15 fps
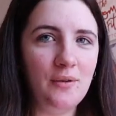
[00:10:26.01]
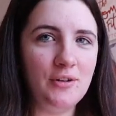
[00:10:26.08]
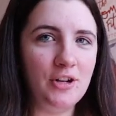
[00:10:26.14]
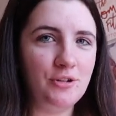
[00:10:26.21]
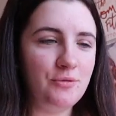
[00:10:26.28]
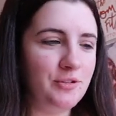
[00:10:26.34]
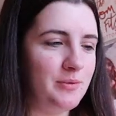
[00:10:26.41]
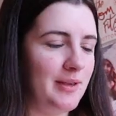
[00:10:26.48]
when
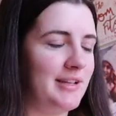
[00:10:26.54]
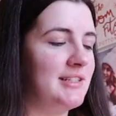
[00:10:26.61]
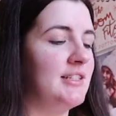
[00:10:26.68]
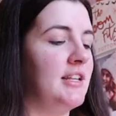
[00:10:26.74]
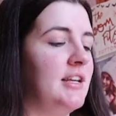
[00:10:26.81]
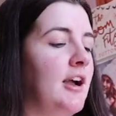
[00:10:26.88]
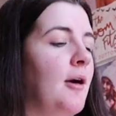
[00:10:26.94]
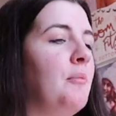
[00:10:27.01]
you're supposed to be like
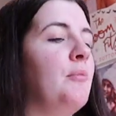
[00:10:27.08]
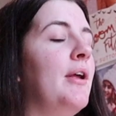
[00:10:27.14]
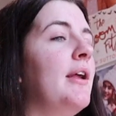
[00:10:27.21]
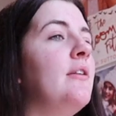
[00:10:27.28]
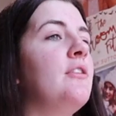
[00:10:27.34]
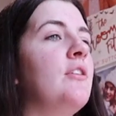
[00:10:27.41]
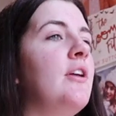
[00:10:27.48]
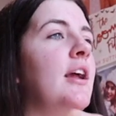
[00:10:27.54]
sitting
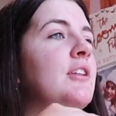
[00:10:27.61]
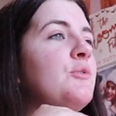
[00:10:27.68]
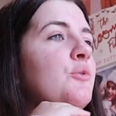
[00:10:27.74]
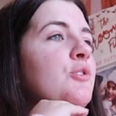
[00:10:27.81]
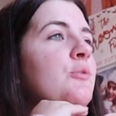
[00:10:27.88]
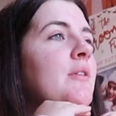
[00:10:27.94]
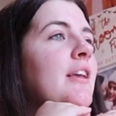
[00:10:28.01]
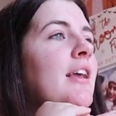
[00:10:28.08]
upright and your head's
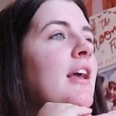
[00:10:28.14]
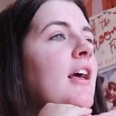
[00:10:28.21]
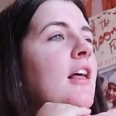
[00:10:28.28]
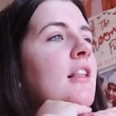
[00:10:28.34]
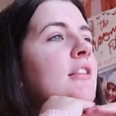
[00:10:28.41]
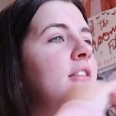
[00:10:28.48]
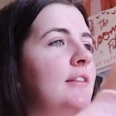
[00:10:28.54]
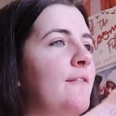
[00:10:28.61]
supposed to be like
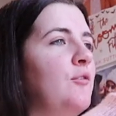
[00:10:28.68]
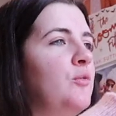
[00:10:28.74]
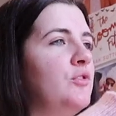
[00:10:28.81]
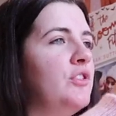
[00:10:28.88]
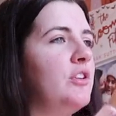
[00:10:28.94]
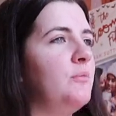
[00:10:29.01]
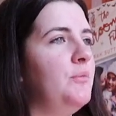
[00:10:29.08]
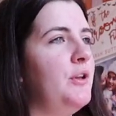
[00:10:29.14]
level
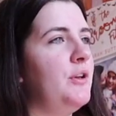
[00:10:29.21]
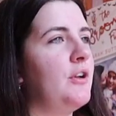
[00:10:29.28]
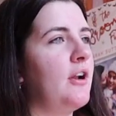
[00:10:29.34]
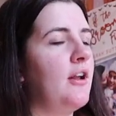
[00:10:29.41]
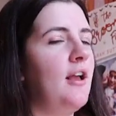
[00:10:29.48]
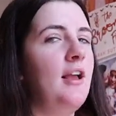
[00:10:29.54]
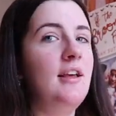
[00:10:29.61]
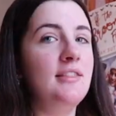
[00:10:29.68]
with the
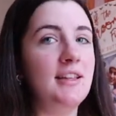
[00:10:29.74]
computer.